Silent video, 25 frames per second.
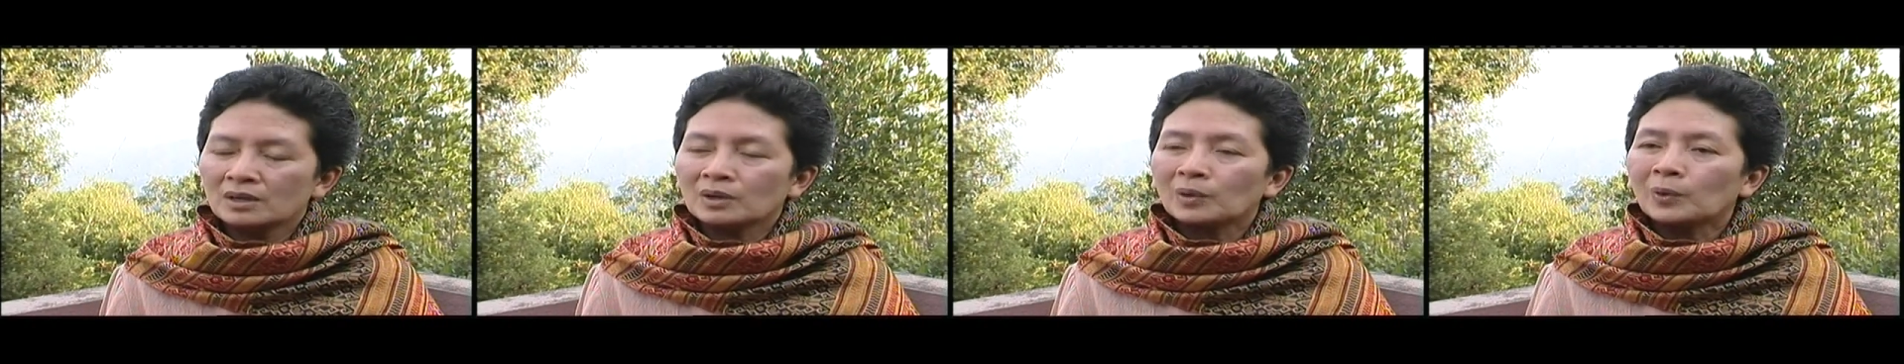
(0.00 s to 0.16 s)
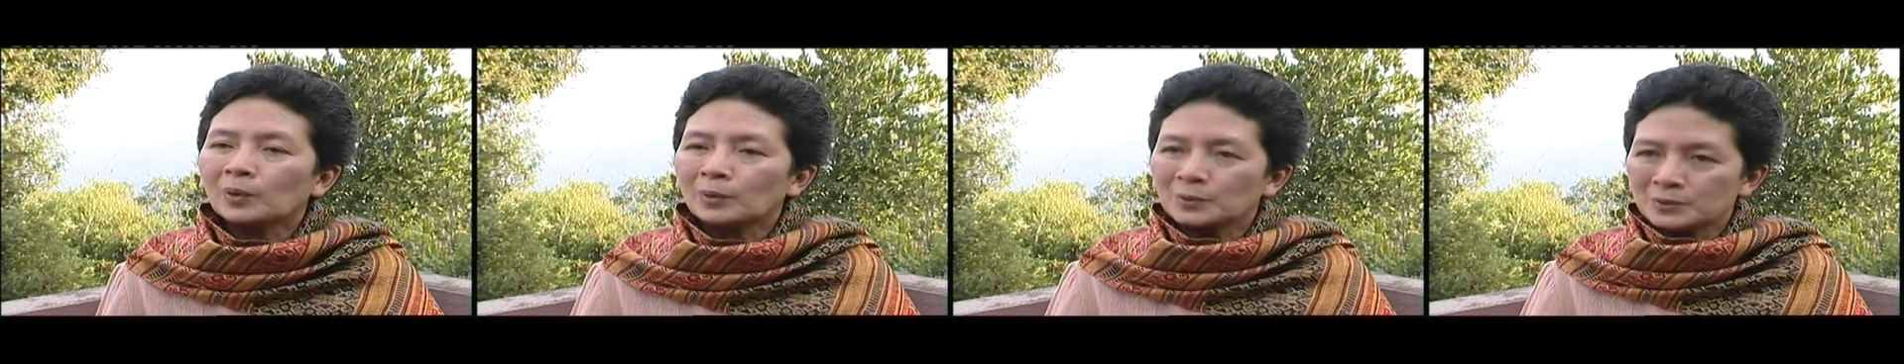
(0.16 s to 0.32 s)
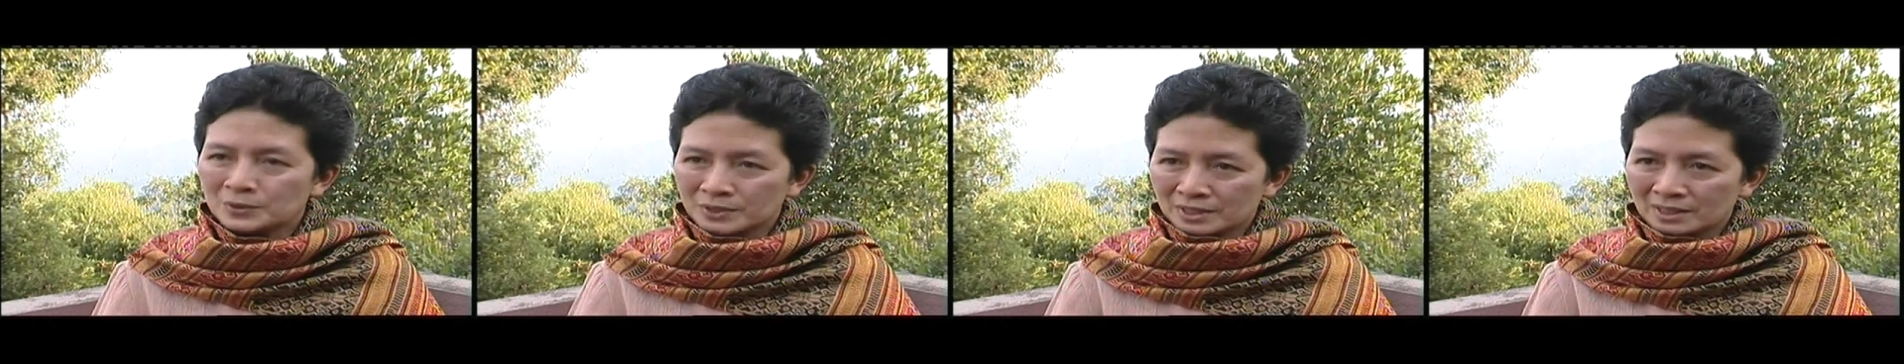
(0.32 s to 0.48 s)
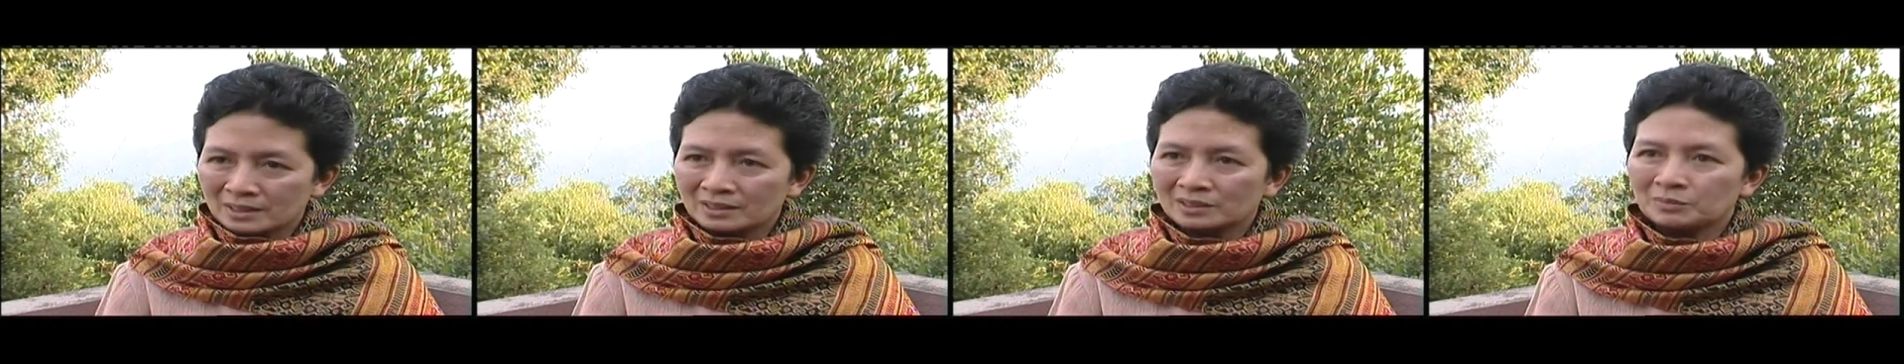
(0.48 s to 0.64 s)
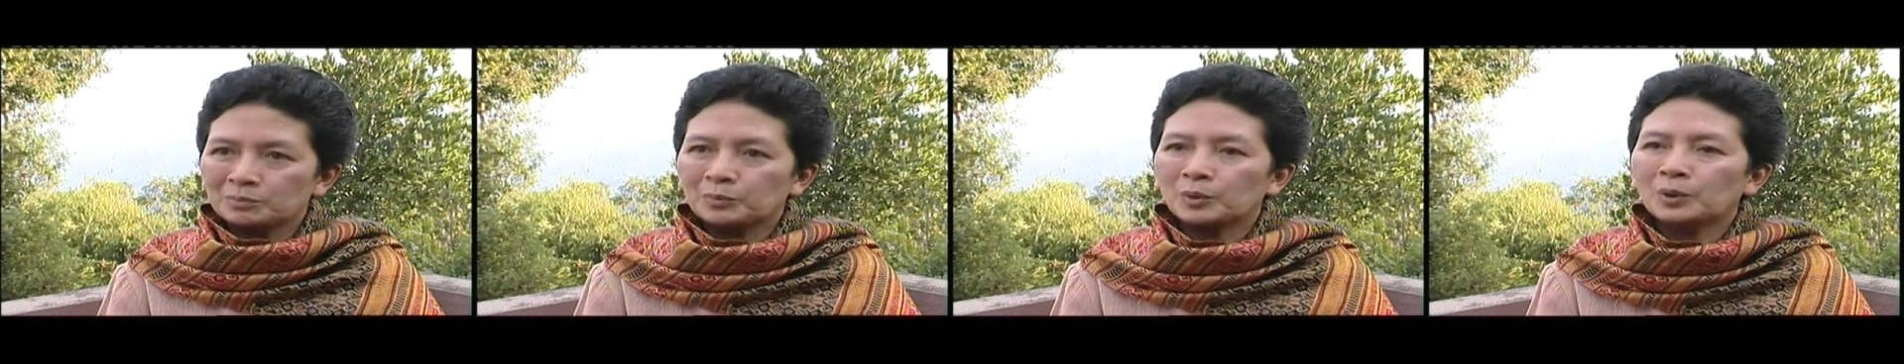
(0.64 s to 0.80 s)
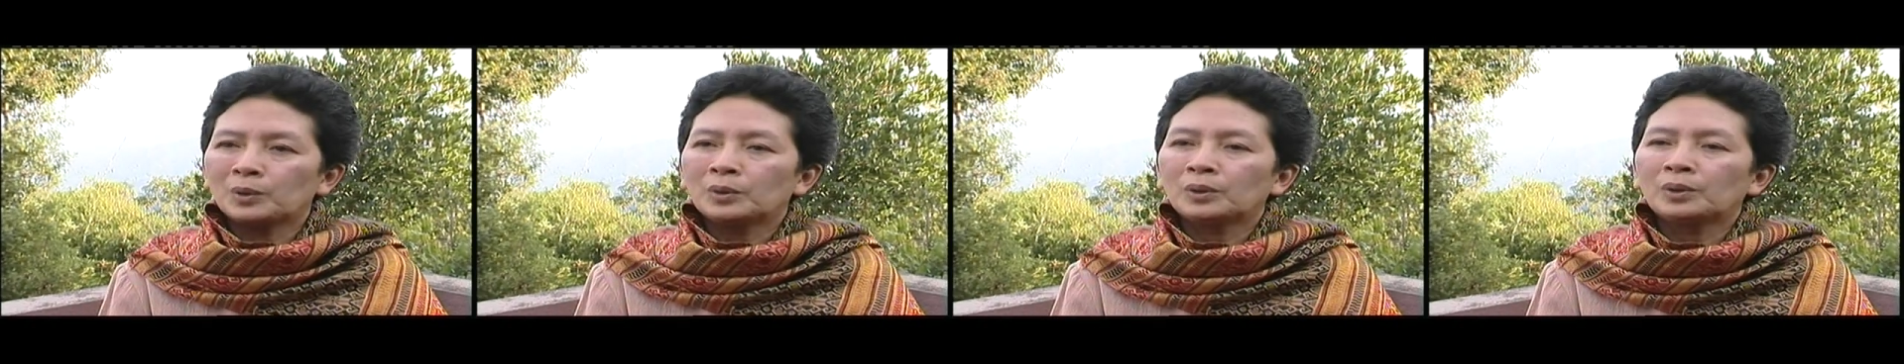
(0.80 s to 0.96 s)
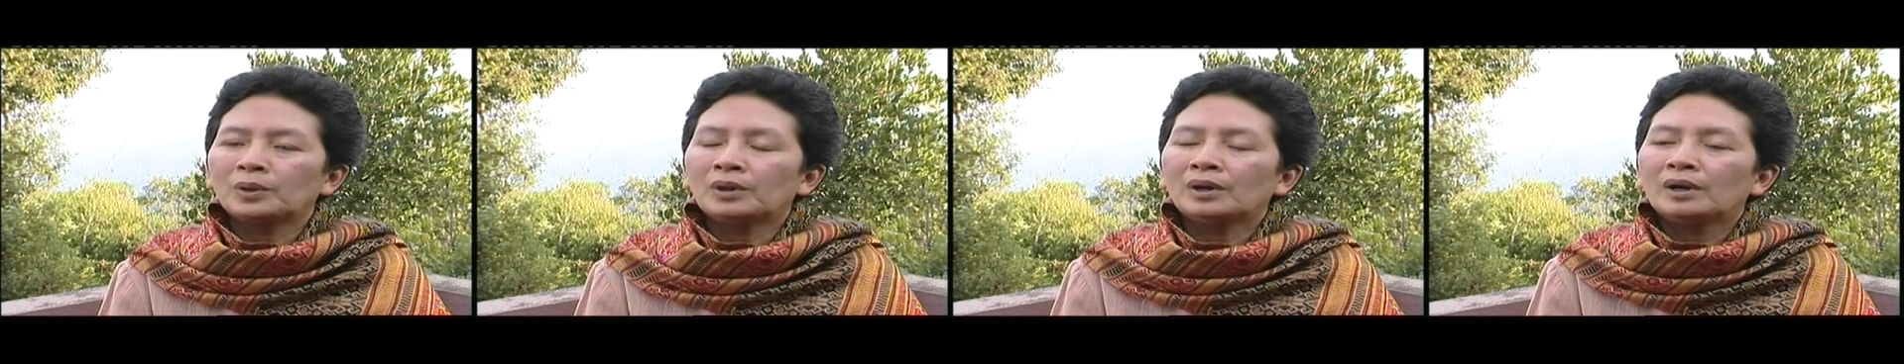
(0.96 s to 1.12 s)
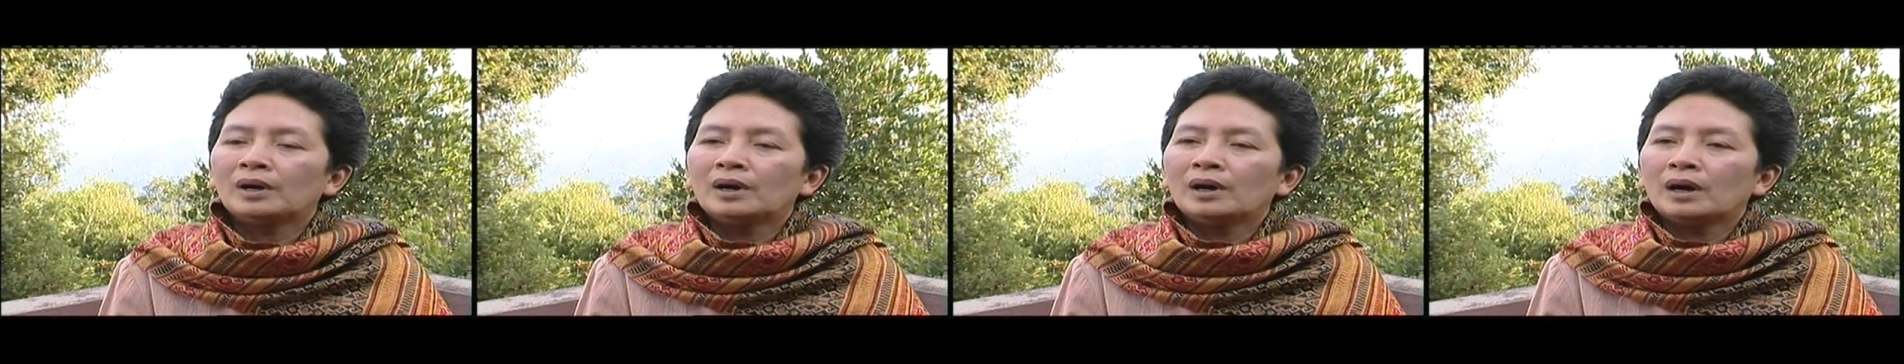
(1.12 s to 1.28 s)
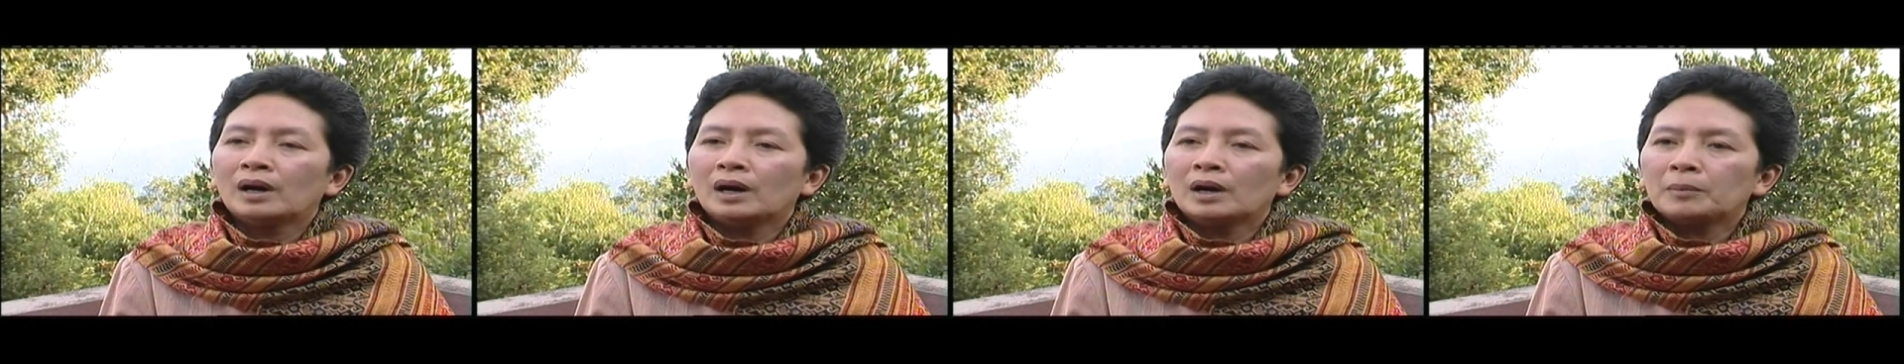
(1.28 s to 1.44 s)
concern more
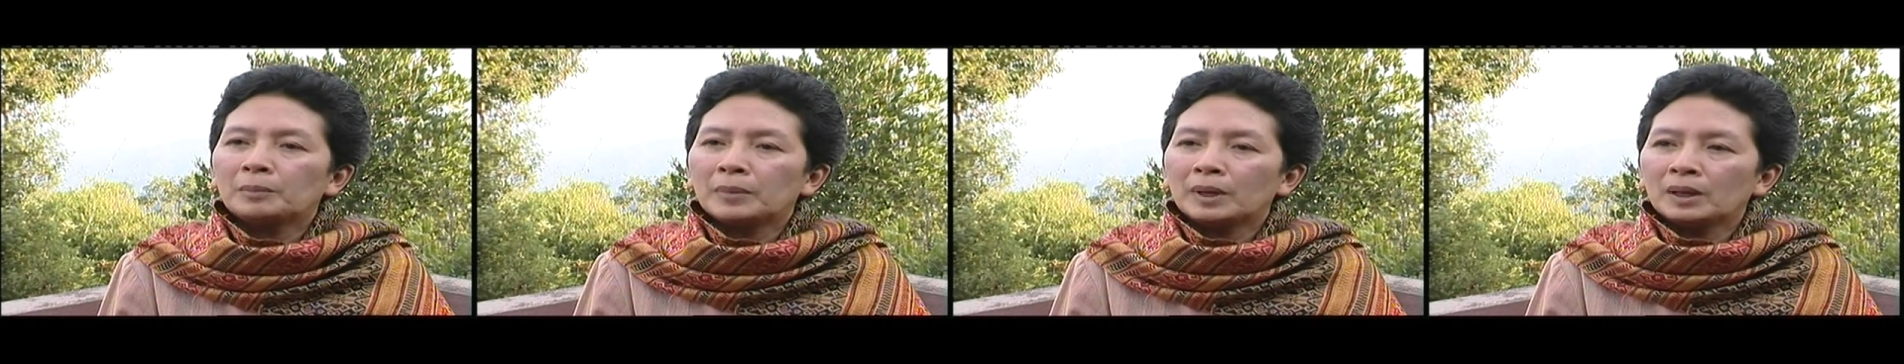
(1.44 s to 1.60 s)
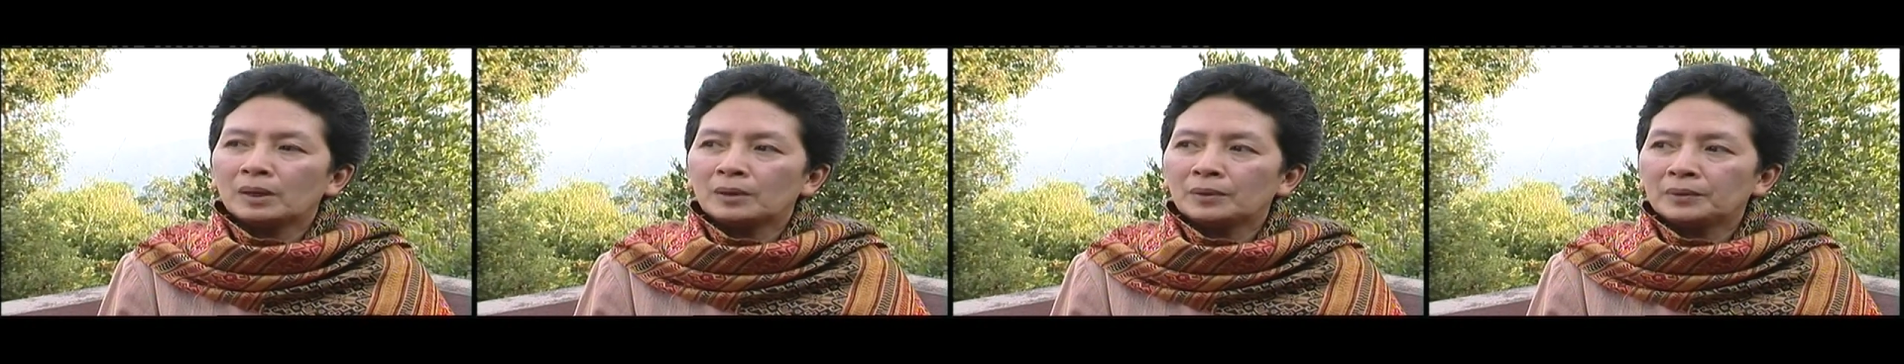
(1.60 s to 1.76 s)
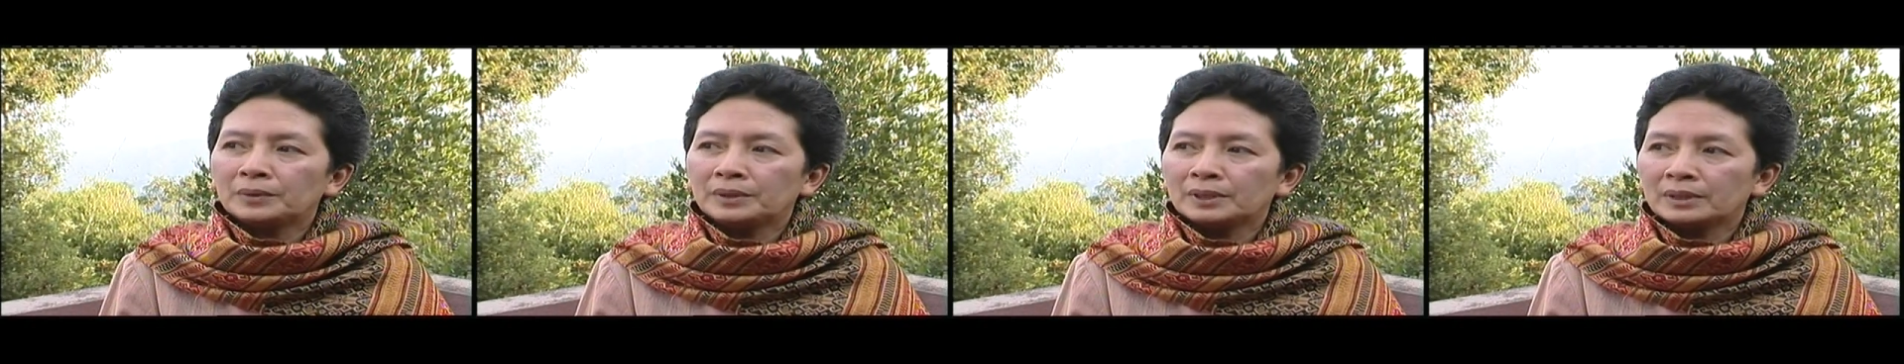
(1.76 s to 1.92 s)
about